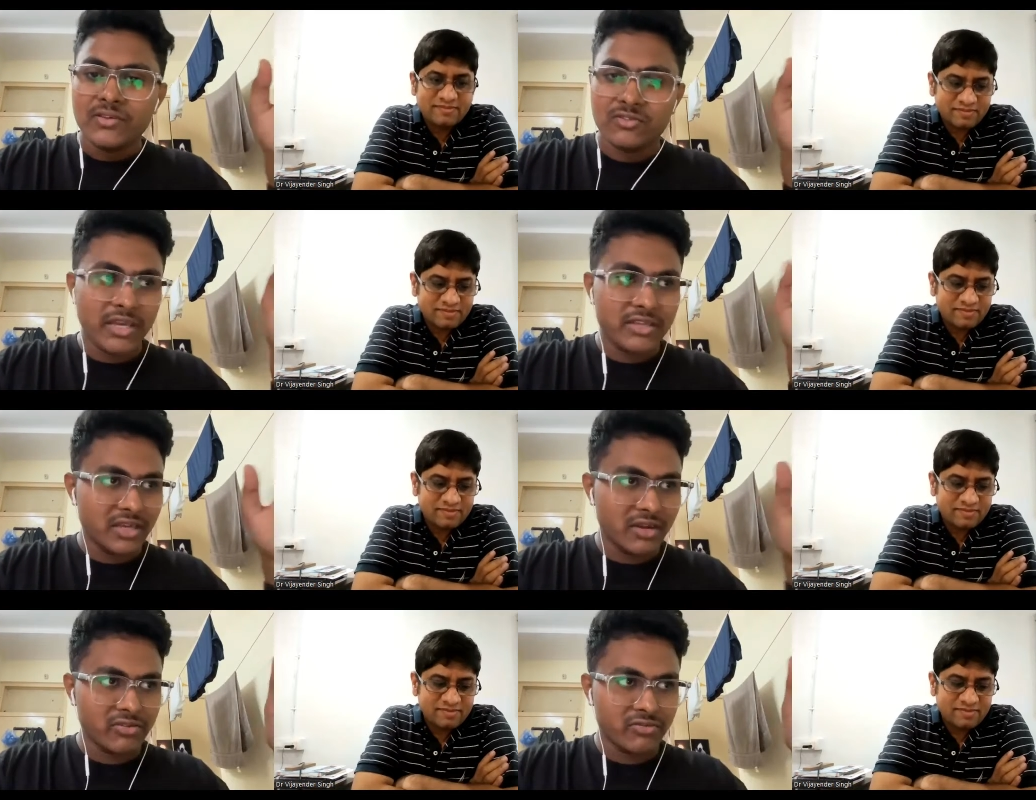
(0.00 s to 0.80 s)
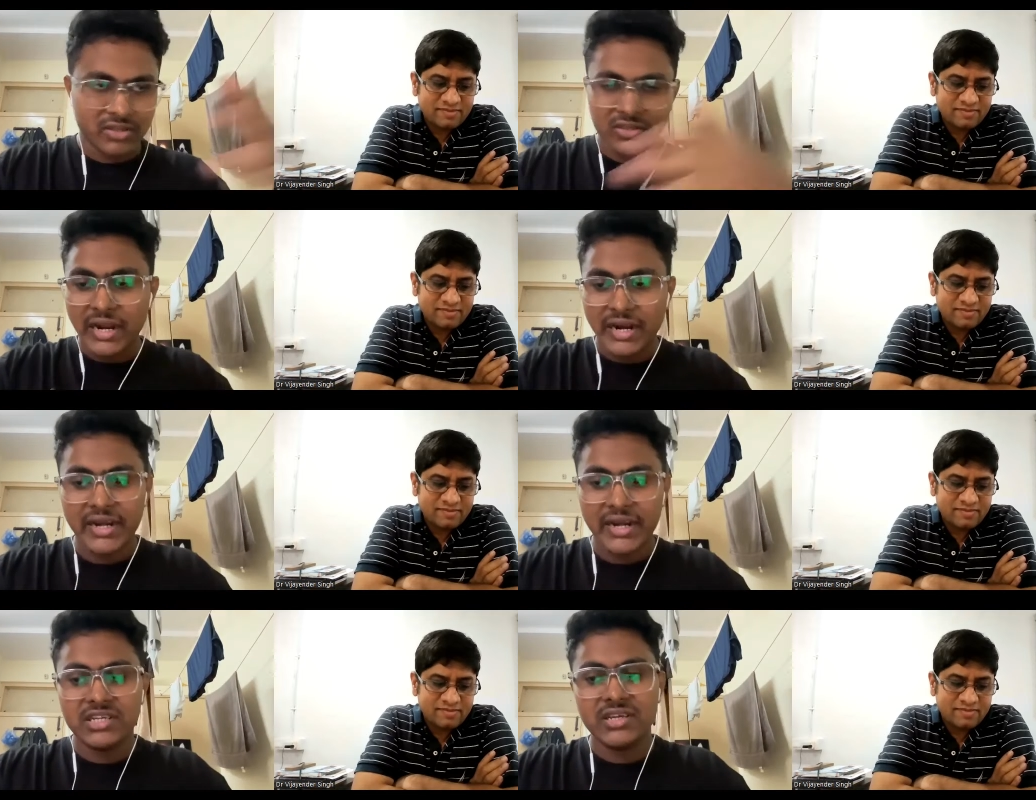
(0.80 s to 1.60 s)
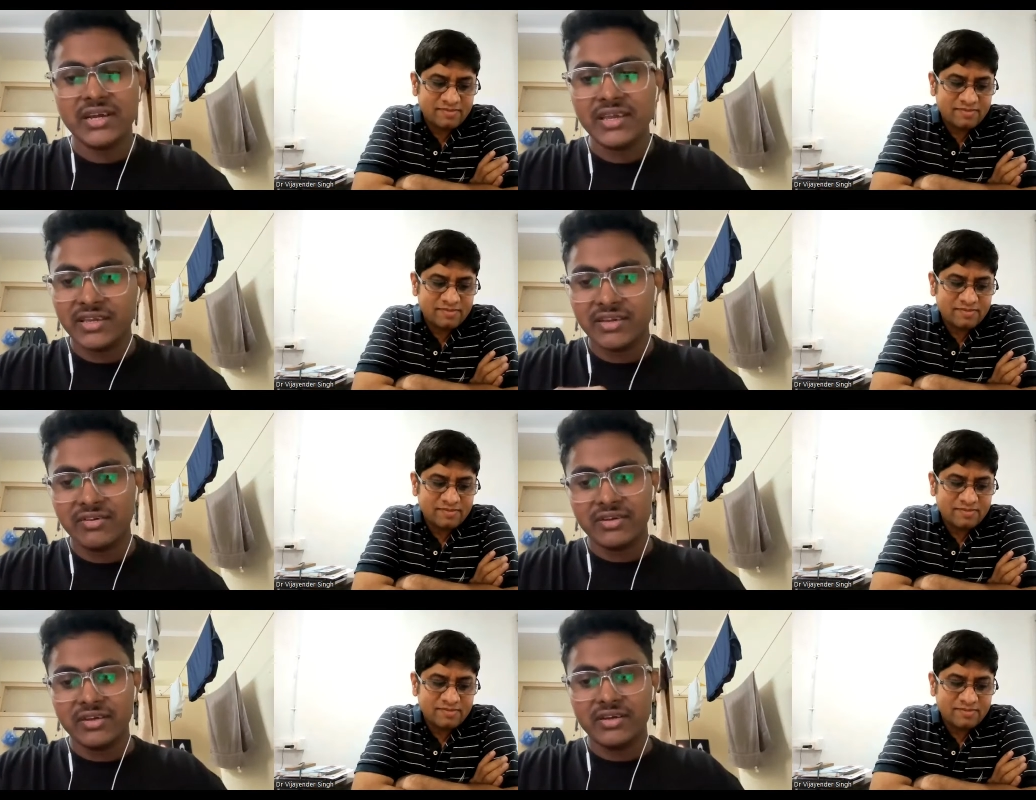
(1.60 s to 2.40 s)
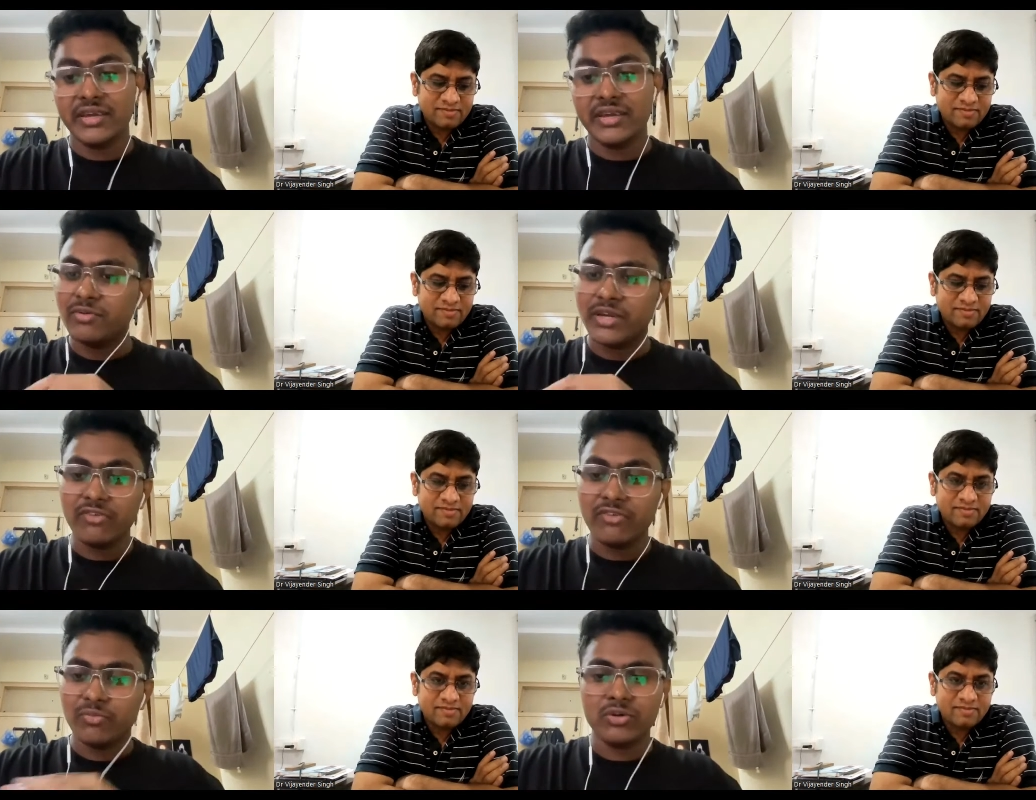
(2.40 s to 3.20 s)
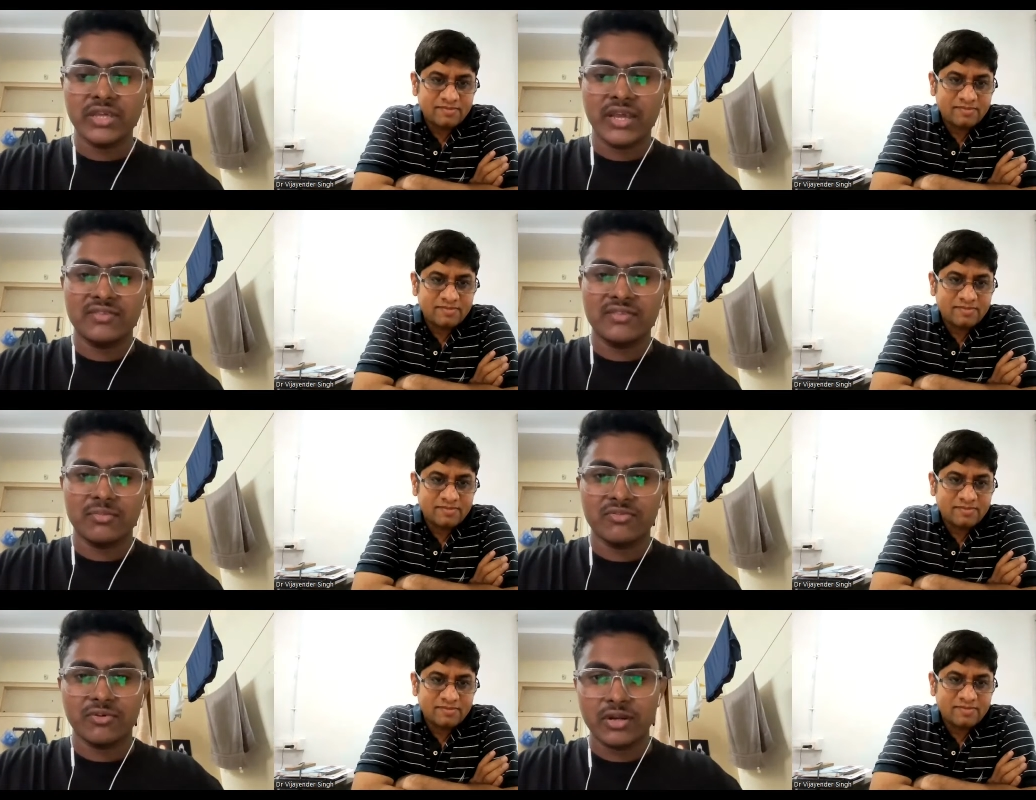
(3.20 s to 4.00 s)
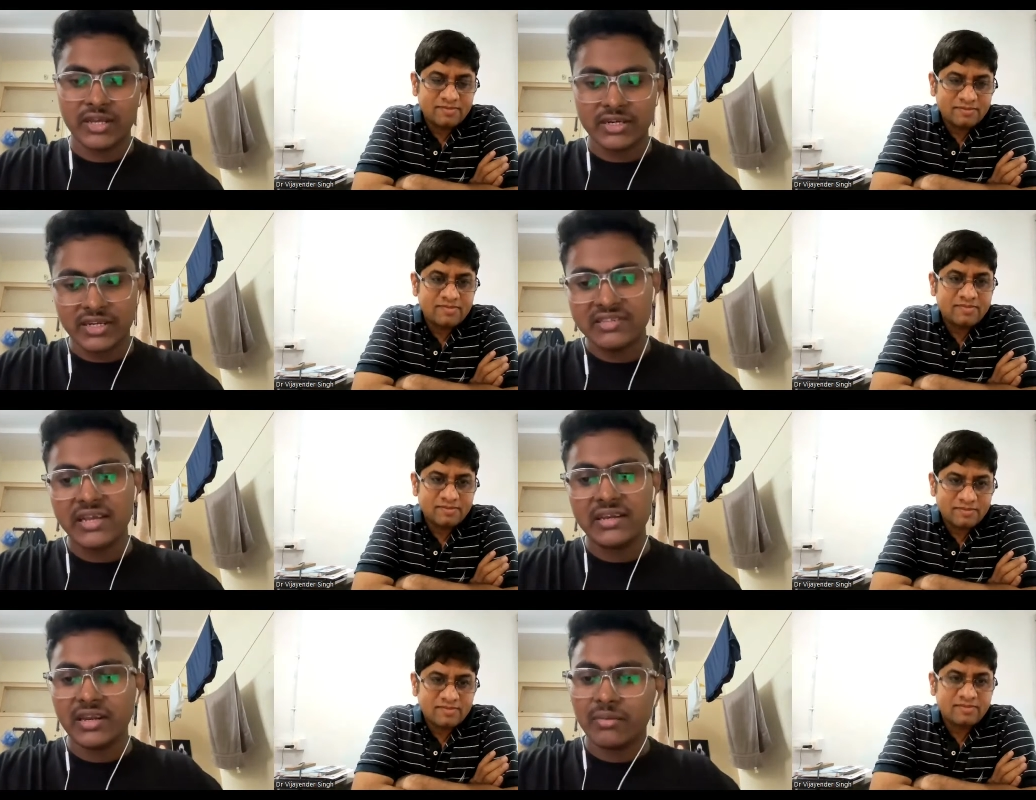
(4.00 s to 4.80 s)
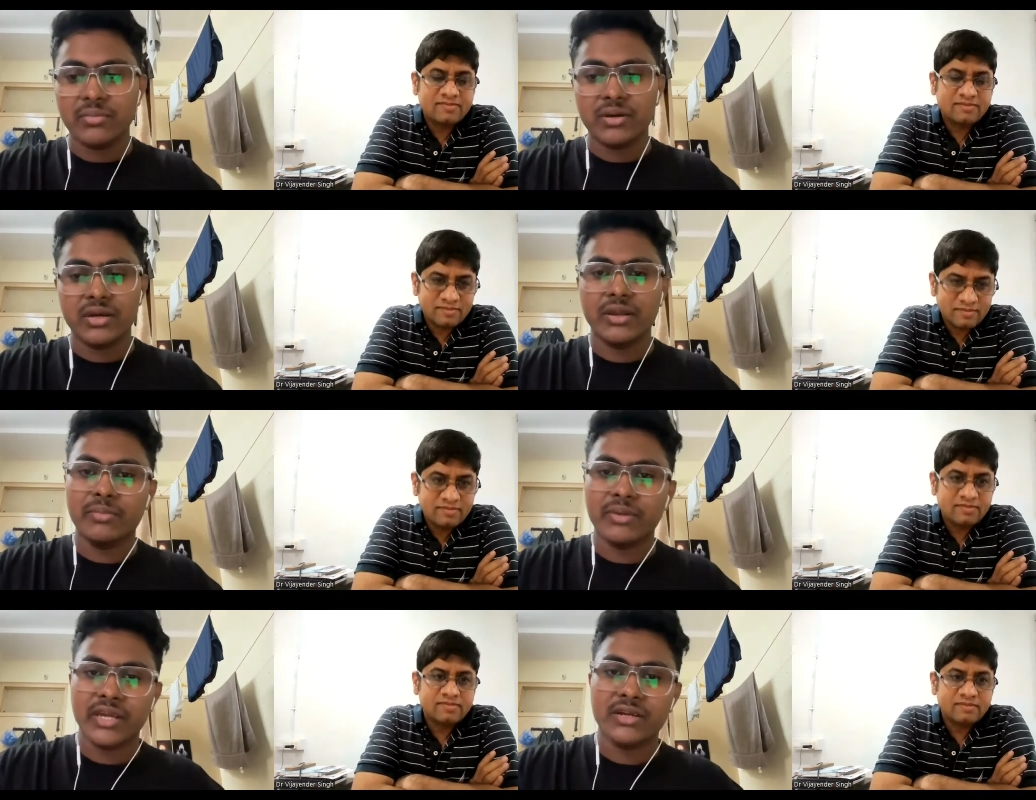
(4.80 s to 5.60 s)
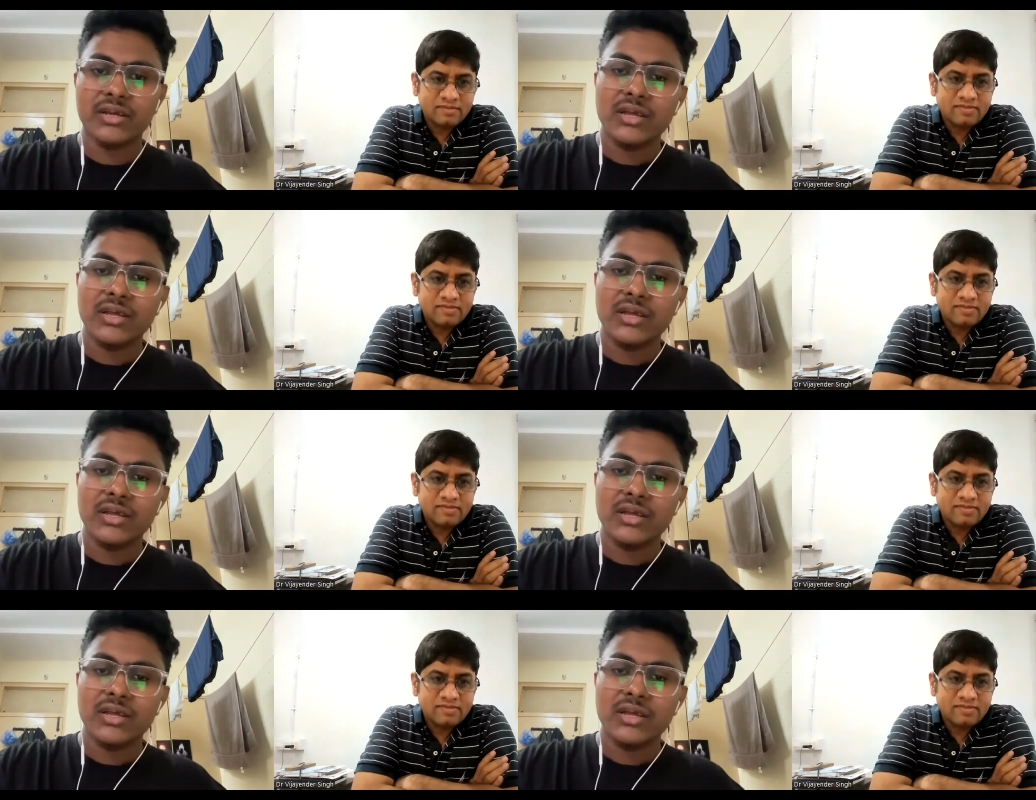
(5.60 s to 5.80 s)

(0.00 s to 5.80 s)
Speaker 1: So, like, there was the architecture guy, he gave both the exams for, like, design and MTech.